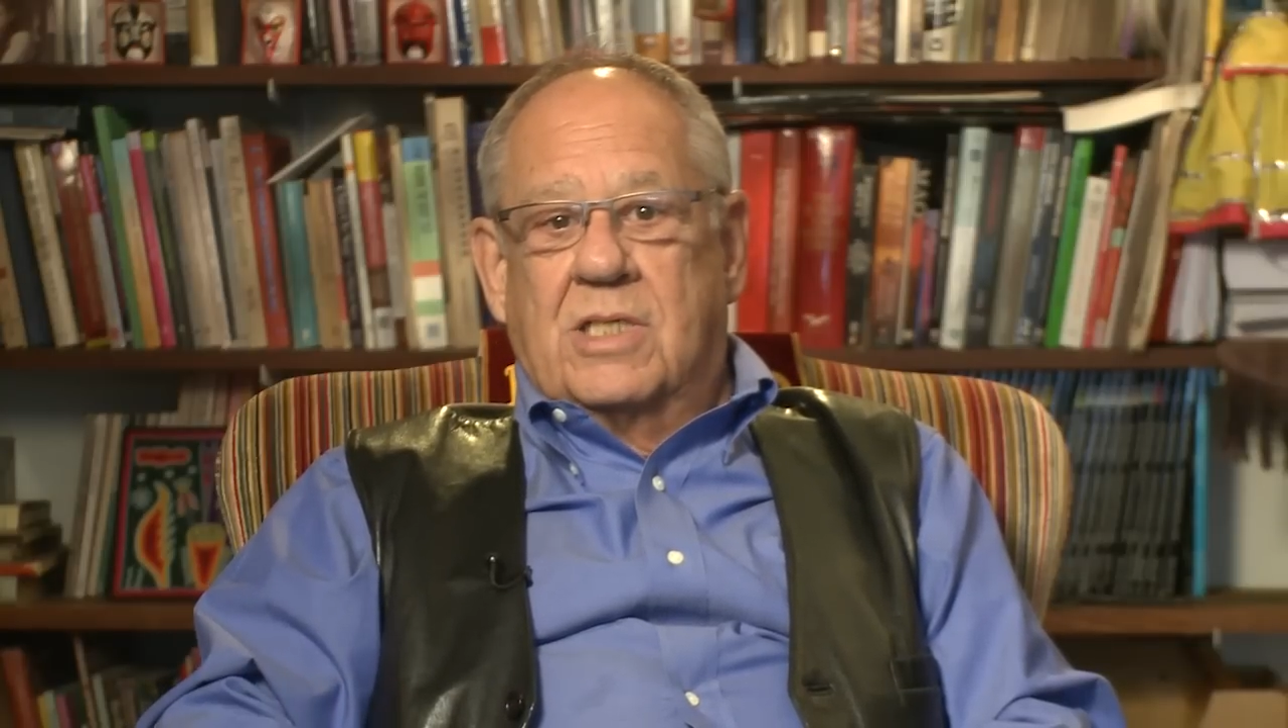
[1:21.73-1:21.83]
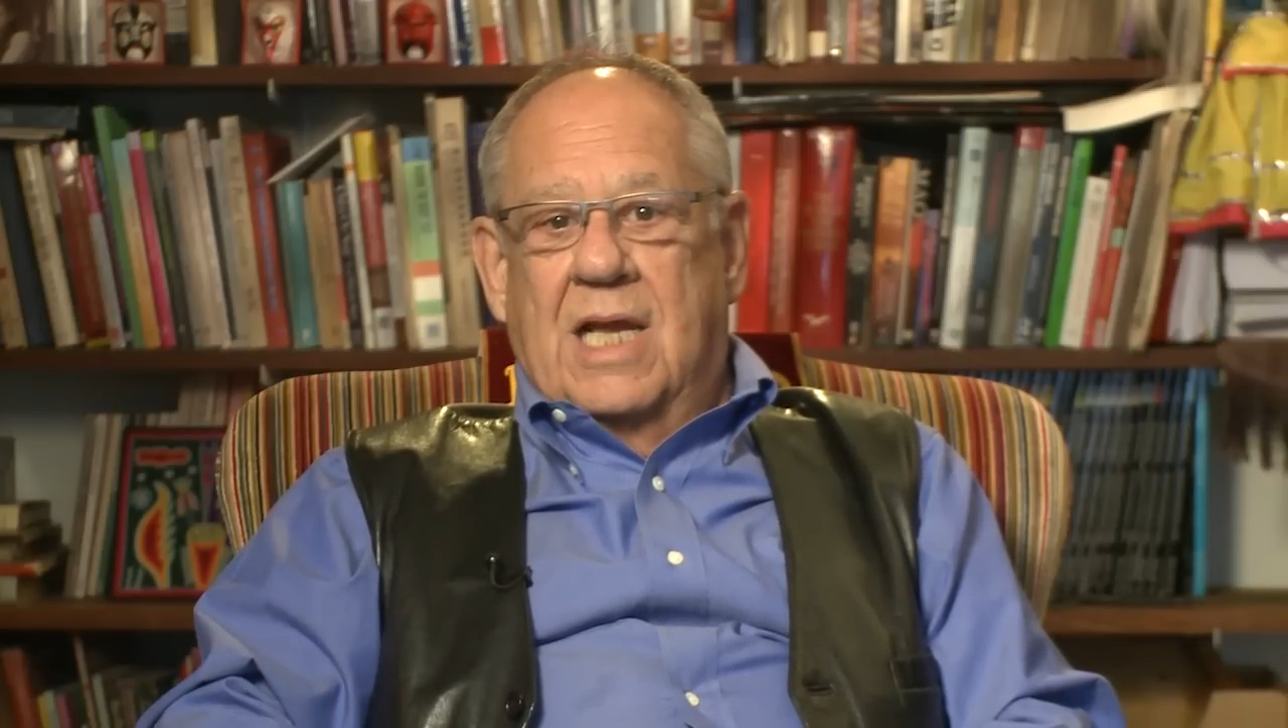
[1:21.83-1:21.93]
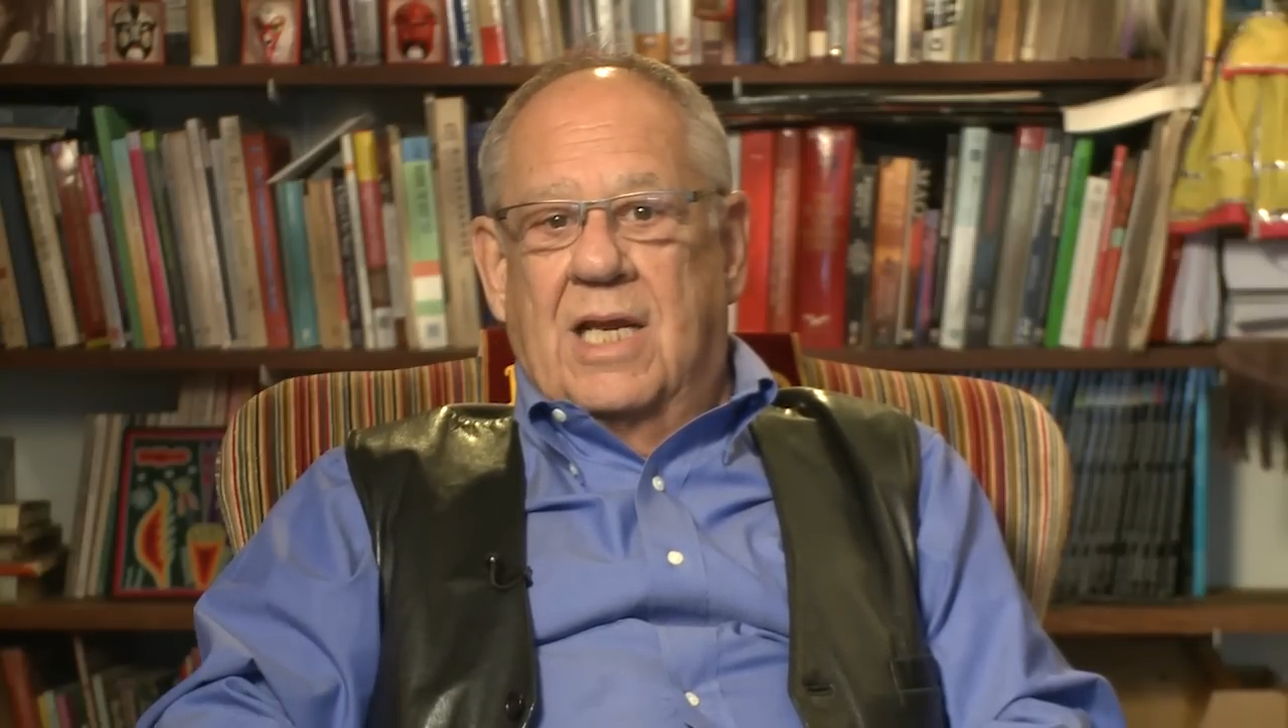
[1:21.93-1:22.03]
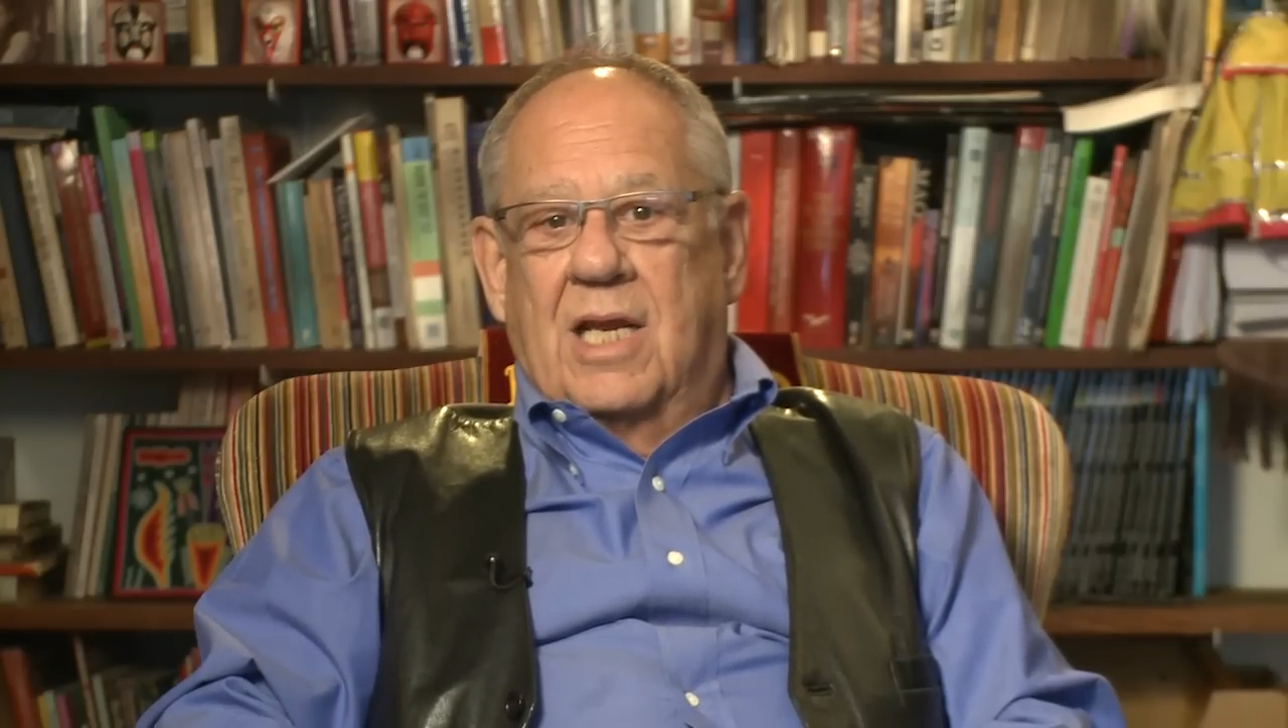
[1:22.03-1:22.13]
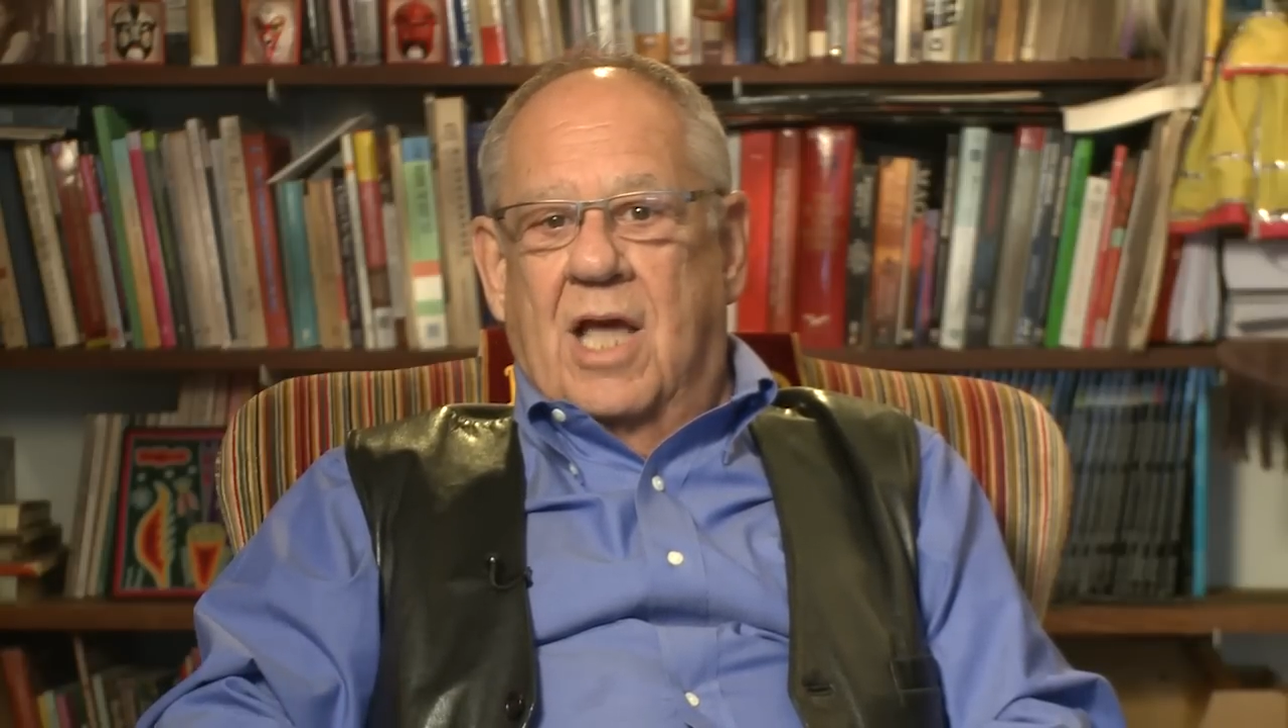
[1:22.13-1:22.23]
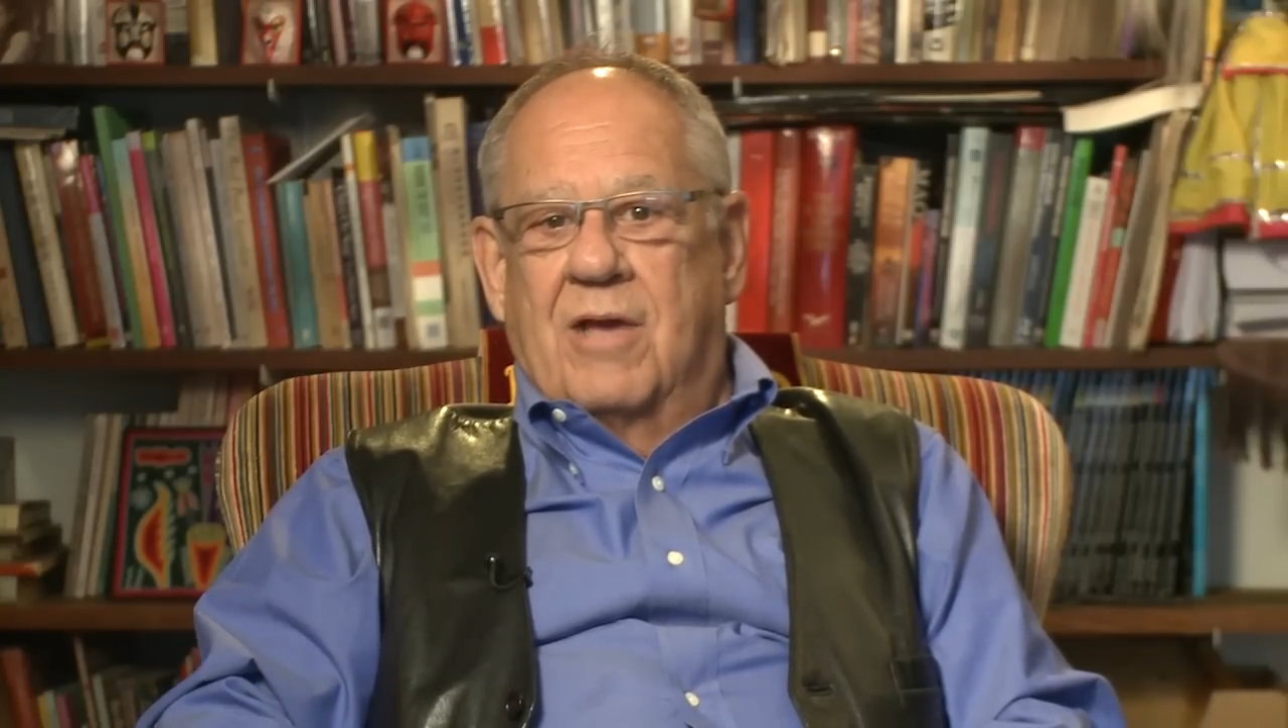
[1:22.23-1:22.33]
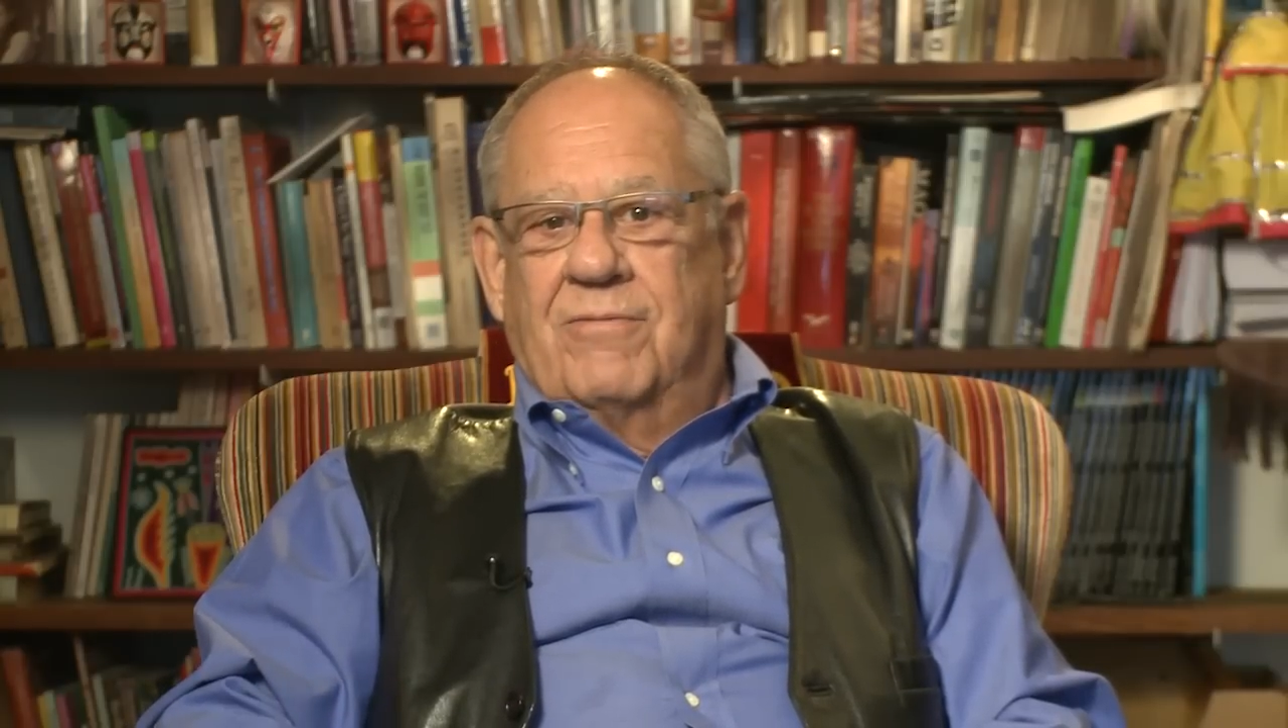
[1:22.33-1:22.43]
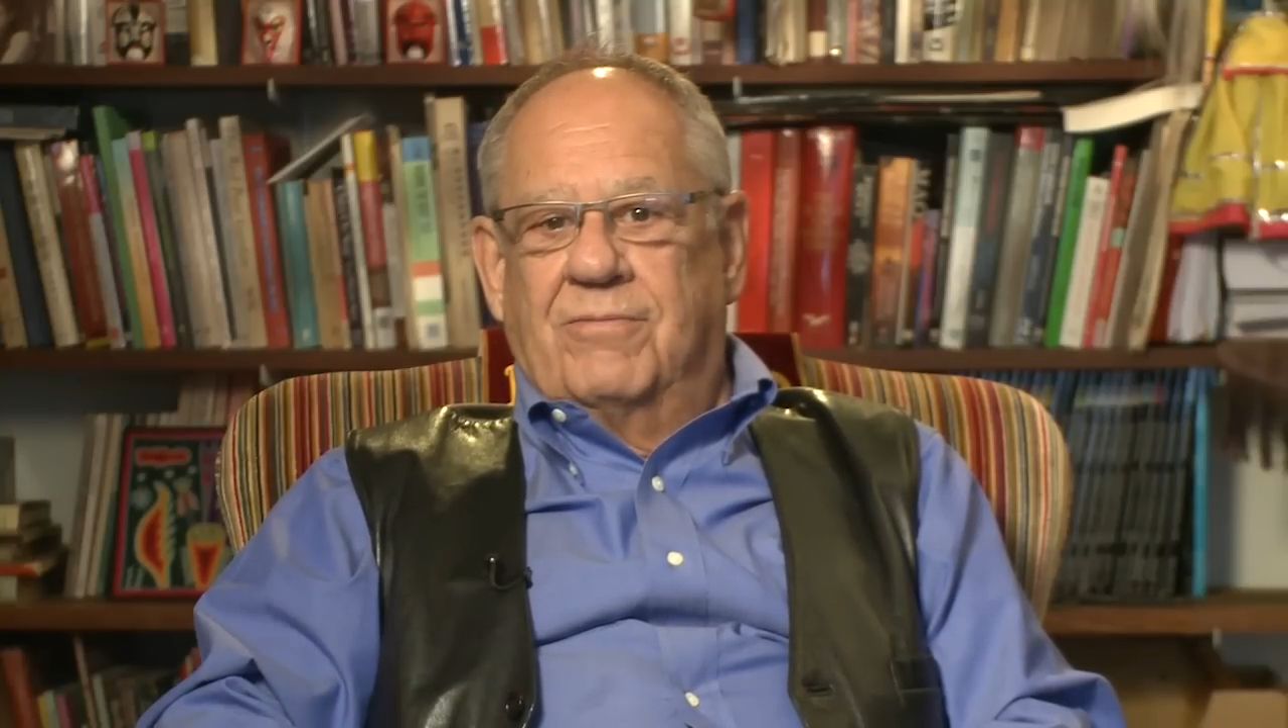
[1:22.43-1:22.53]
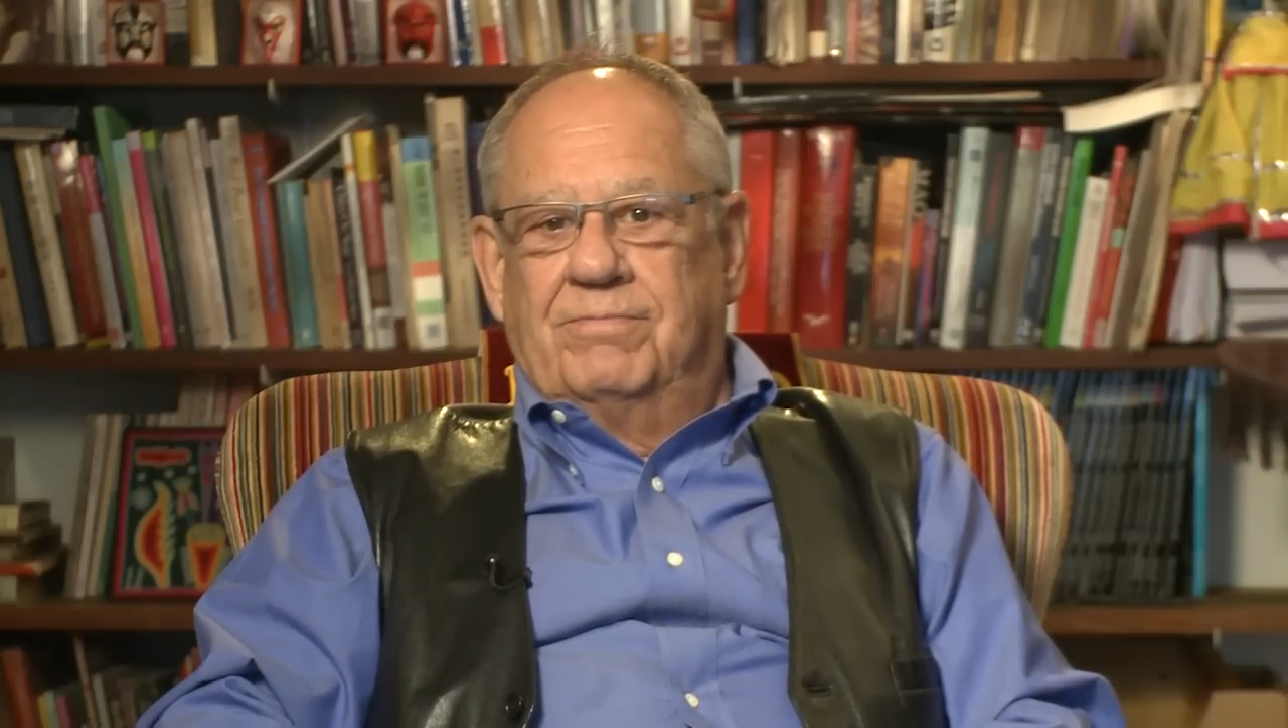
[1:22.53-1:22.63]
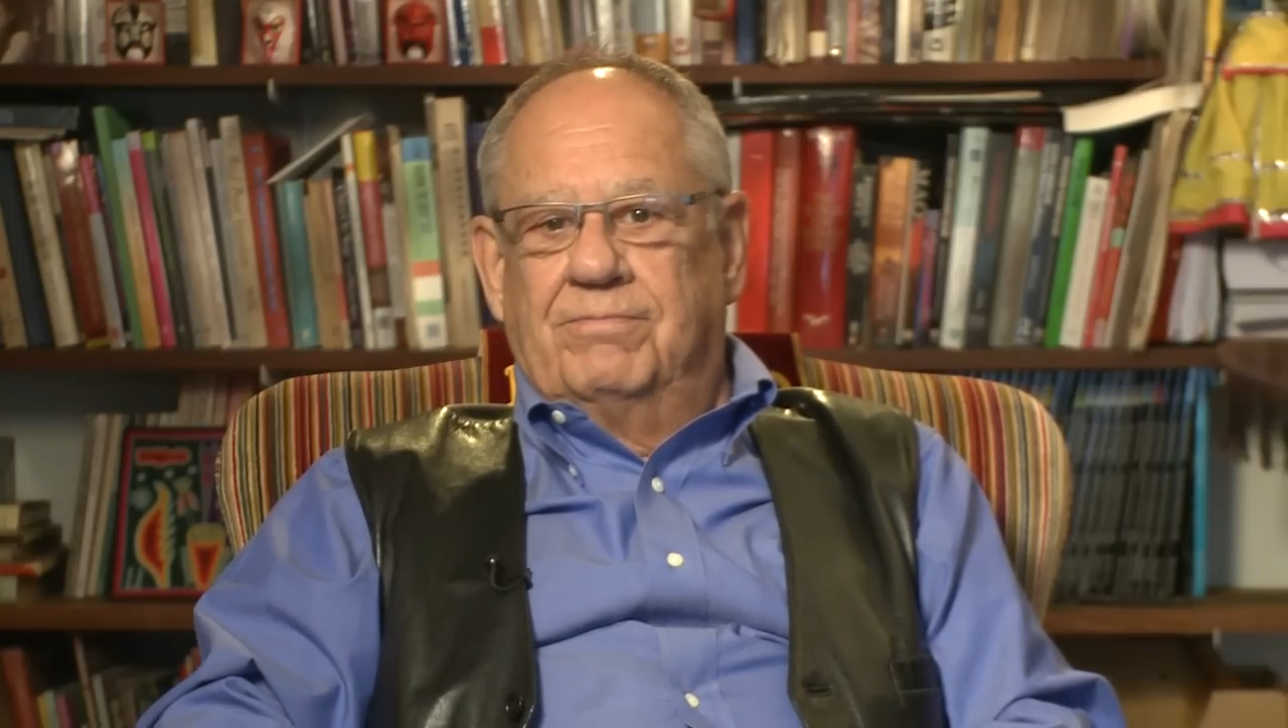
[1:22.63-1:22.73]
daily
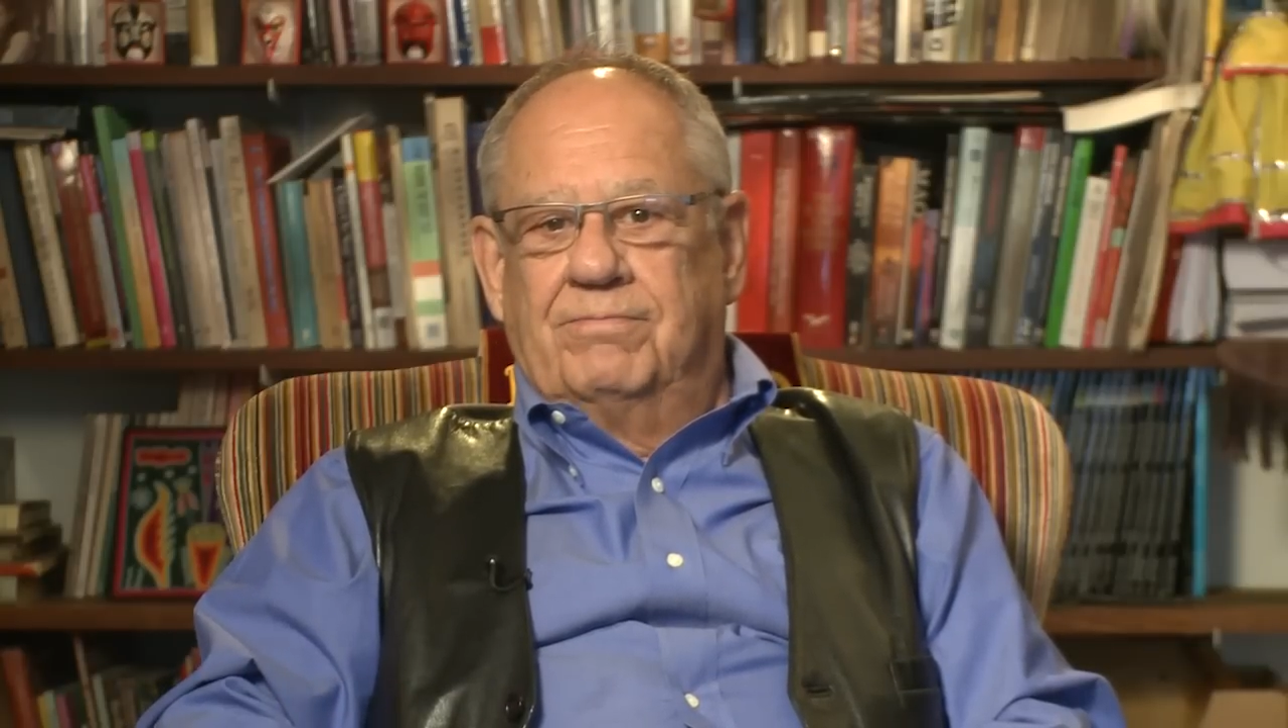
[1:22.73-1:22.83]
life.